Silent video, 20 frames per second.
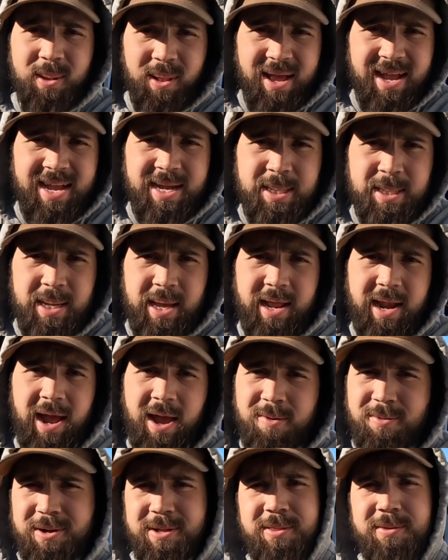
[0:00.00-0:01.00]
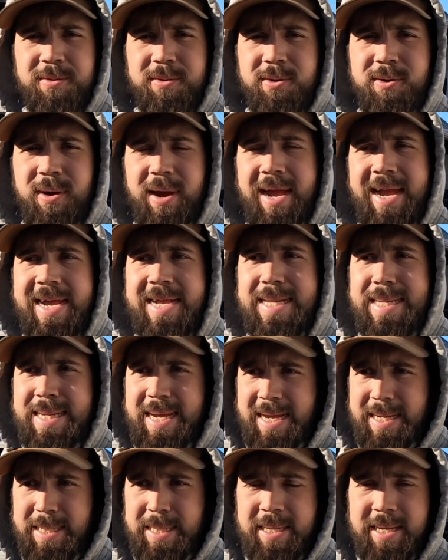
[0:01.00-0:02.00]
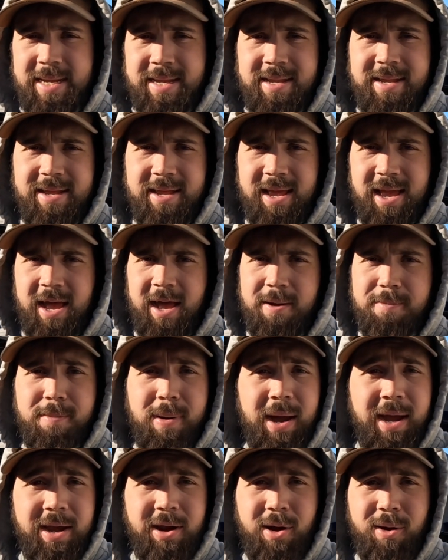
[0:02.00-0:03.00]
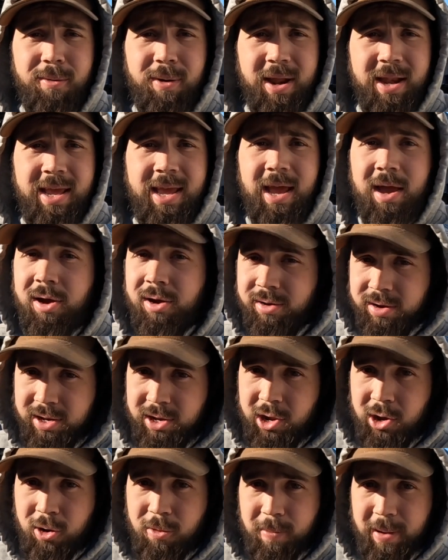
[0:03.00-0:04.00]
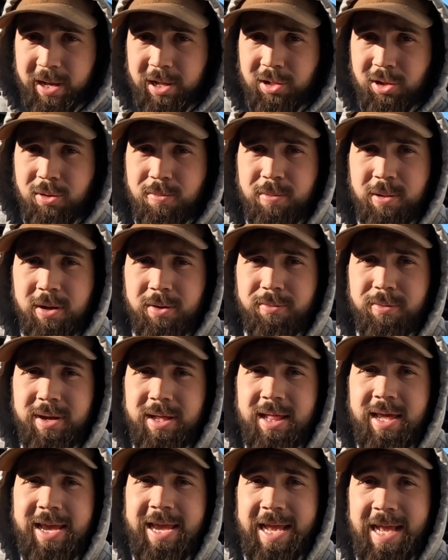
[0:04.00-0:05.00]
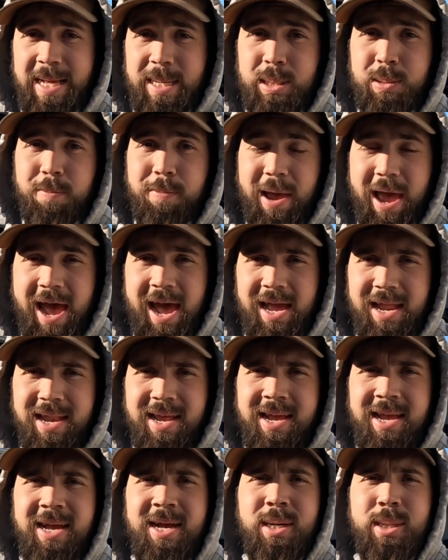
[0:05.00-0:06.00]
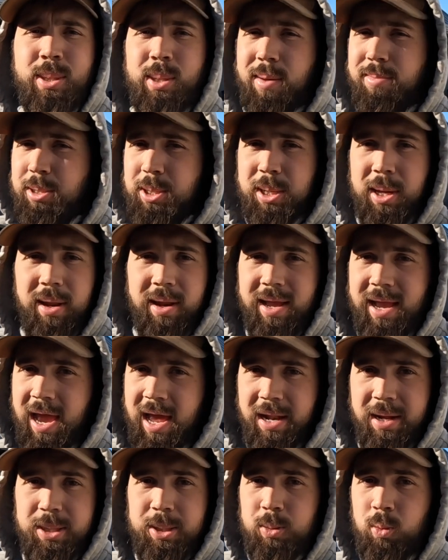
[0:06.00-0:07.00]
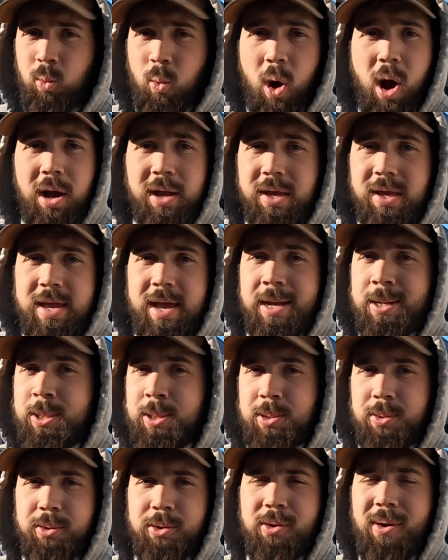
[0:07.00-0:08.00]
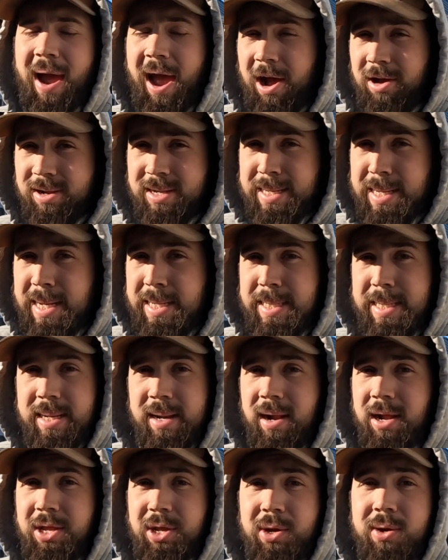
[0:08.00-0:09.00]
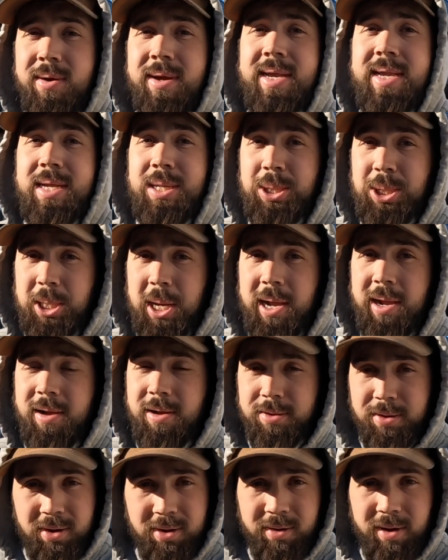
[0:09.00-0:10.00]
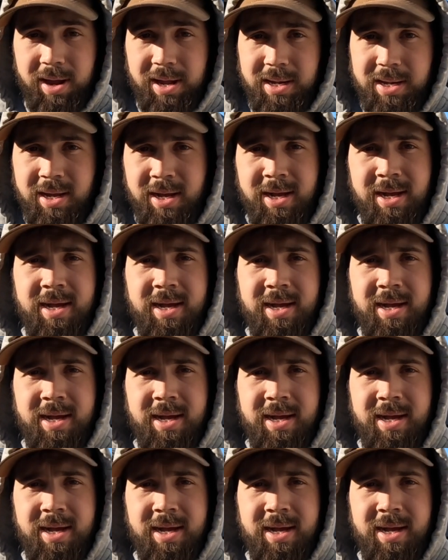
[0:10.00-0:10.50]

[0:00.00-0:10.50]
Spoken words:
So like I said, I went through and tested mine already. I already know my glow plug relay is bad, so I'm just going to kind of walk you guys through how to test it on your end and check on your end,